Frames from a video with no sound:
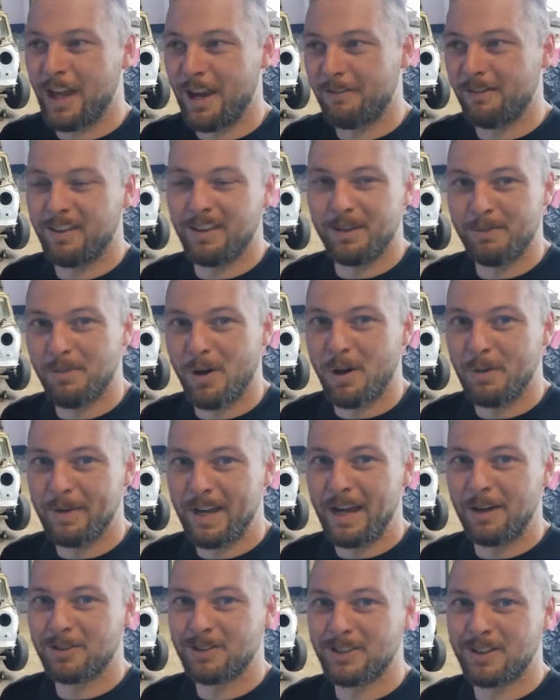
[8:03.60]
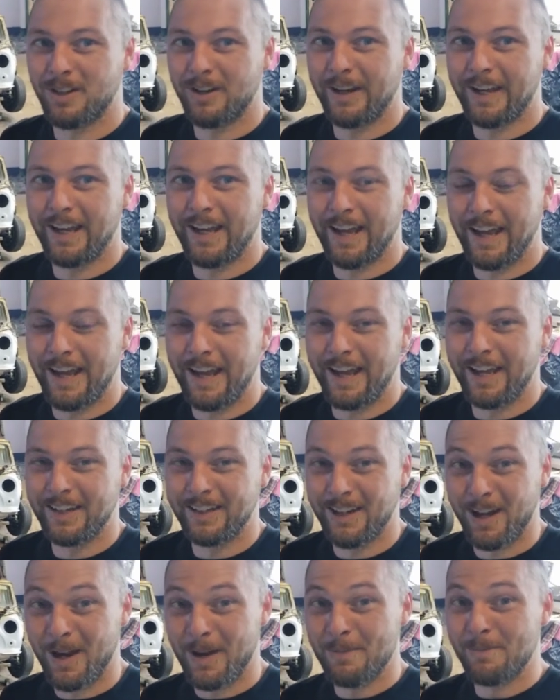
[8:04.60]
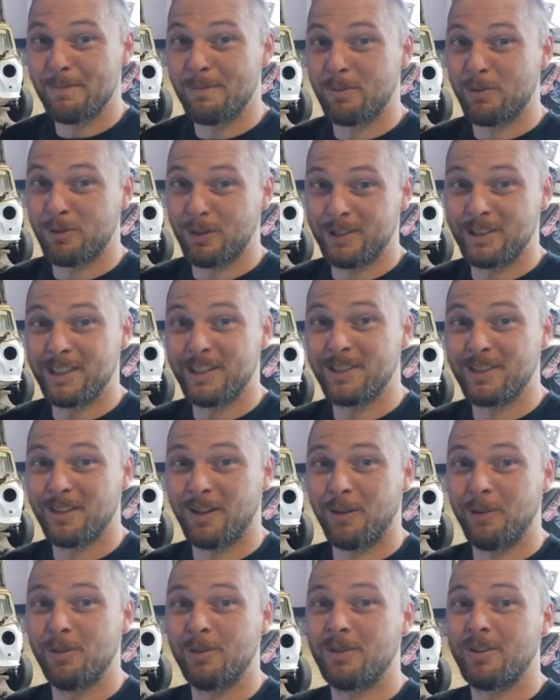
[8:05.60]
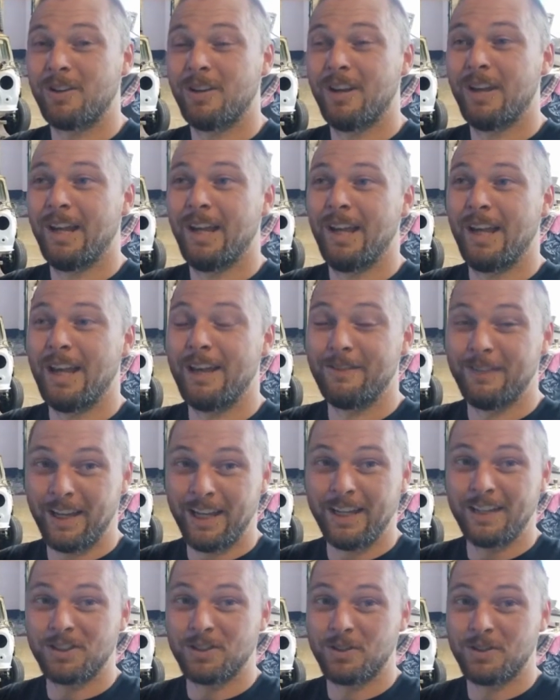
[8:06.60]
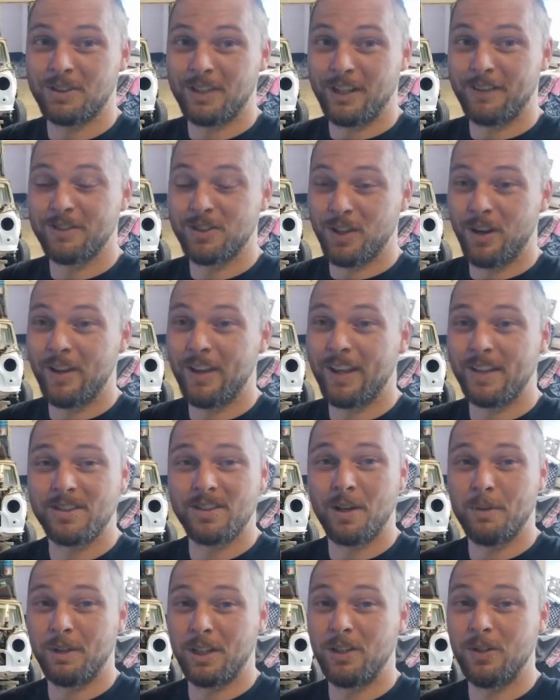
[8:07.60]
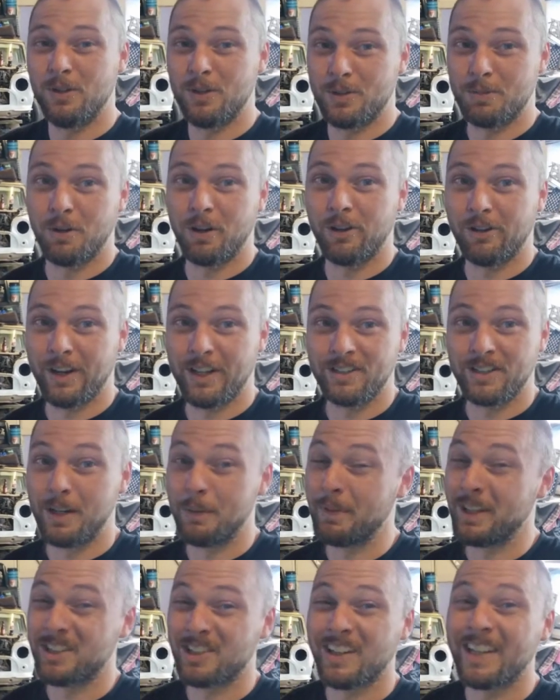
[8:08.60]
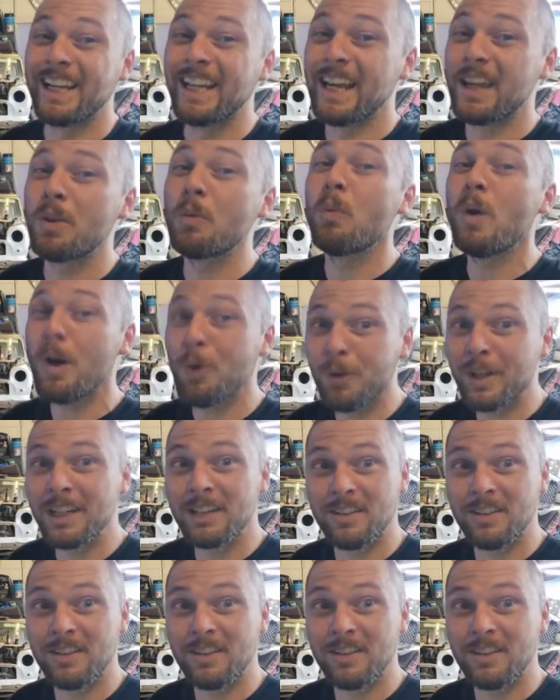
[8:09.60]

everything might be out tonight, and I'm pretty stoked if it is, because if so, that's going to be huge progress, and it means I can get the welding